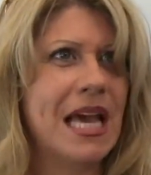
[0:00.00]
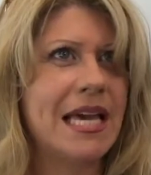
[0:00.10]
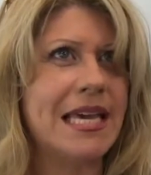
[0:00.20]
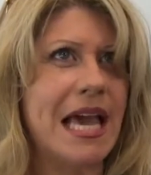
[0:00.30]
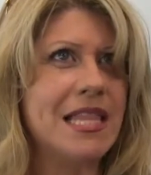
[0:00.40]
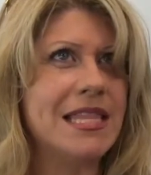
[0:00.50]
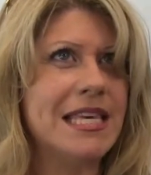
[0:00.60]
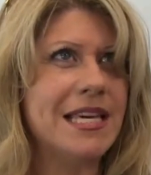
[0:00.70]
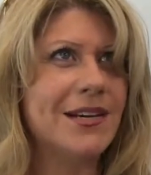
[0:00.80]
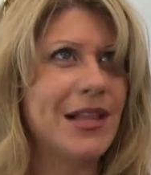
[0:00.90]
Again,
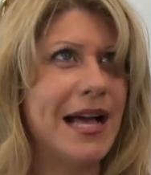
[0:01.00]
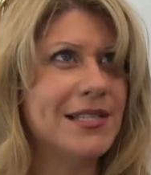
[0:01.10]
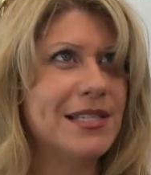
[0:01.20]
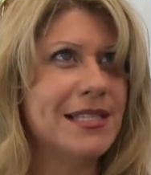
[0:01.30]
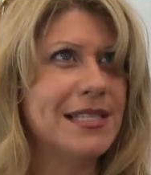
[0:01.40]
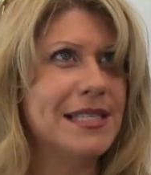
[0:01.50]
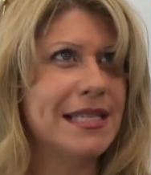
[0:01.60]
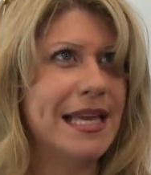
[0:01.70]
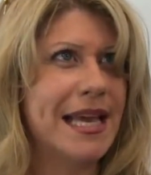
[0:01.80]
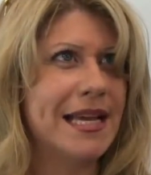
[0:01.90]
think classic
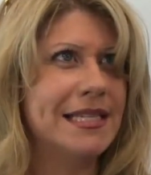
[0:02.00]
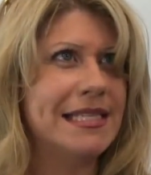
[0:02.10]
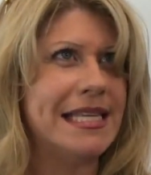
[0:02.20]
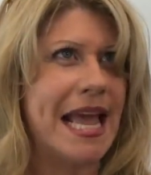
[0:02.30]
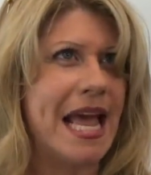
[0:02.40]
Disneyland,